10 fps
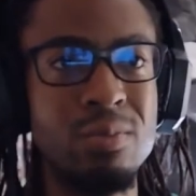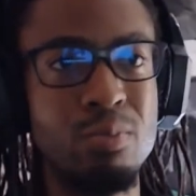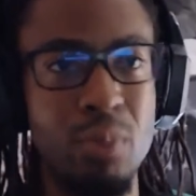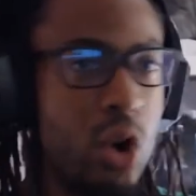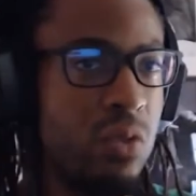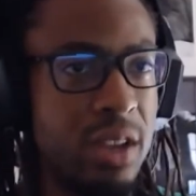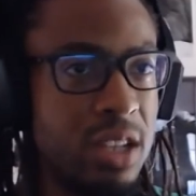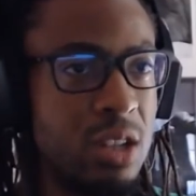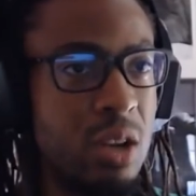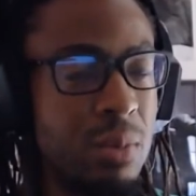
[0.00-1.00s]

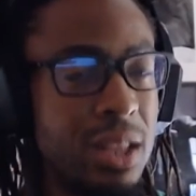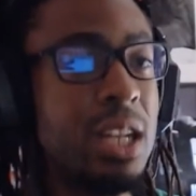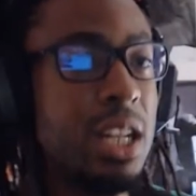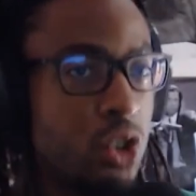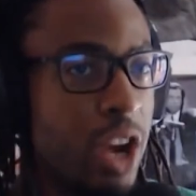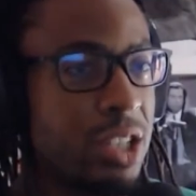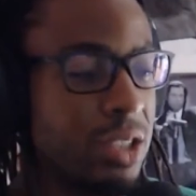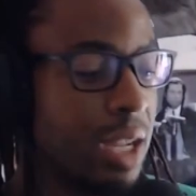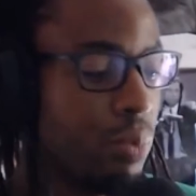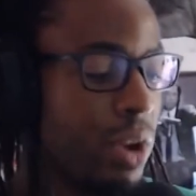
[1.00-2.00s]
perfect but they did try to
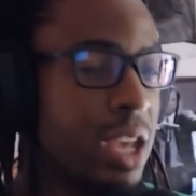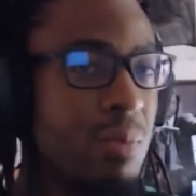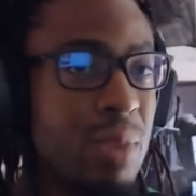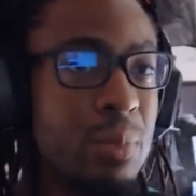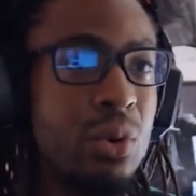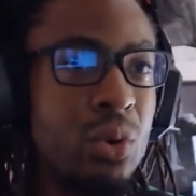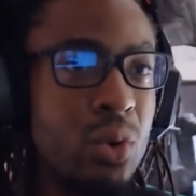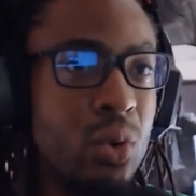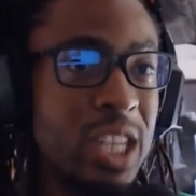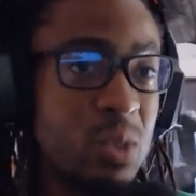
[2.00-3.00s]
like bring in people
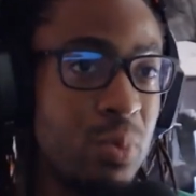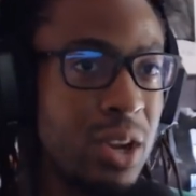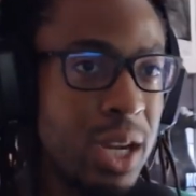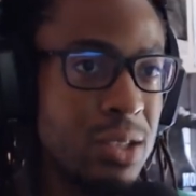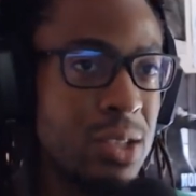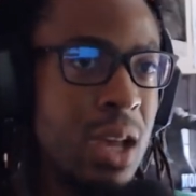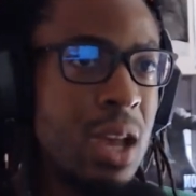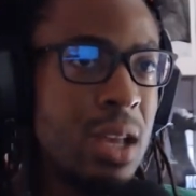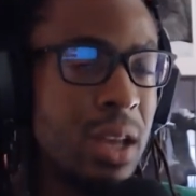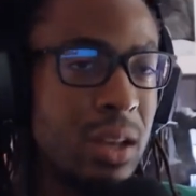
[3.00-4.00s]
who experience
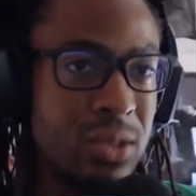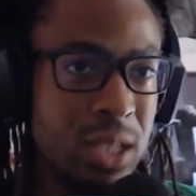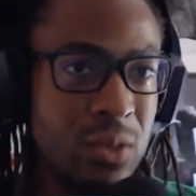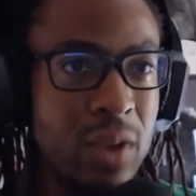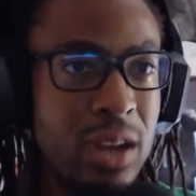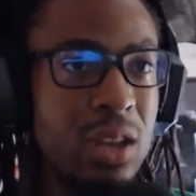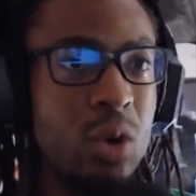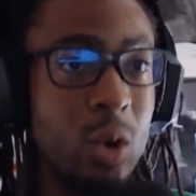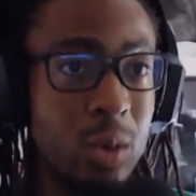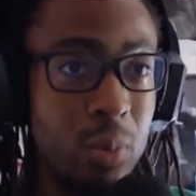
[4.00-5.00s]
schizophrenia
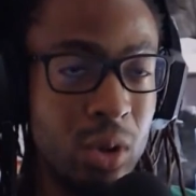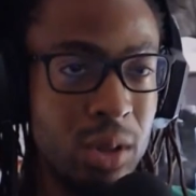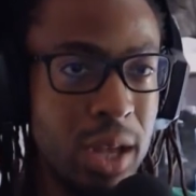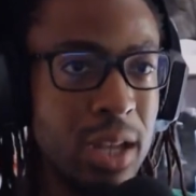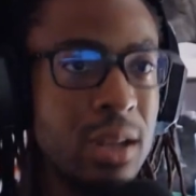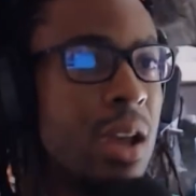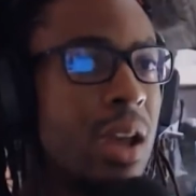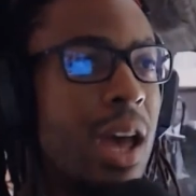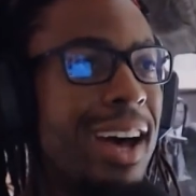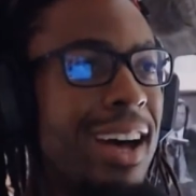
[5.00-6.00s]
or the borderline
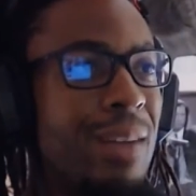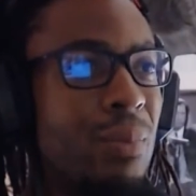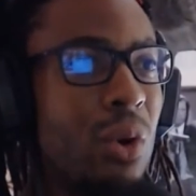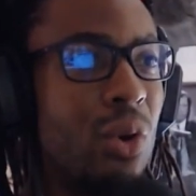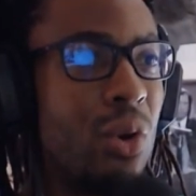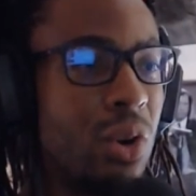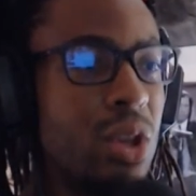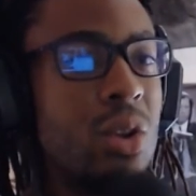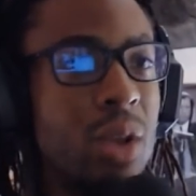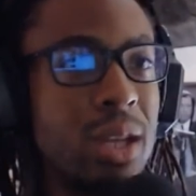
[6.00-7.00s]
or
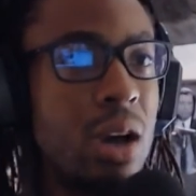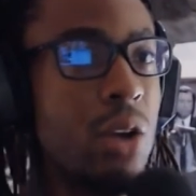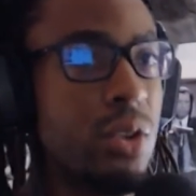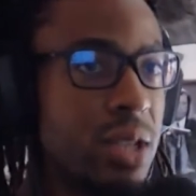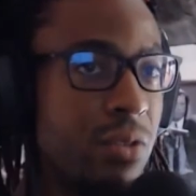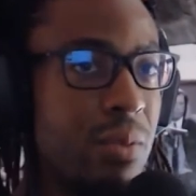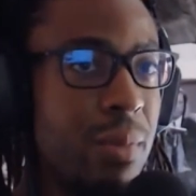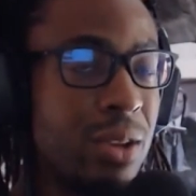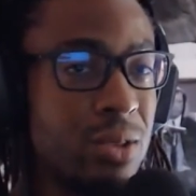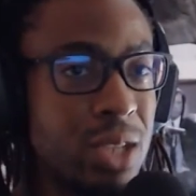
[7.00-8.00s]
like other different
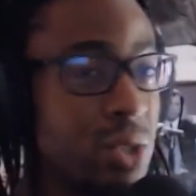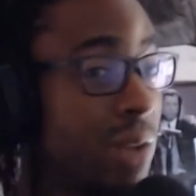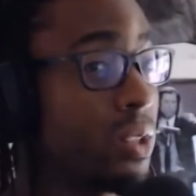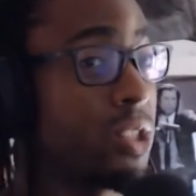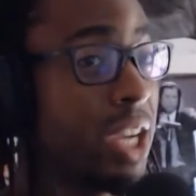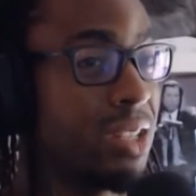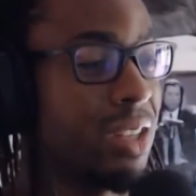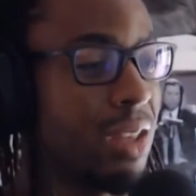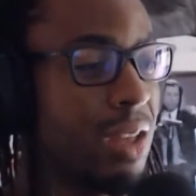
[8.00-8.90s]
mental states. You have to check the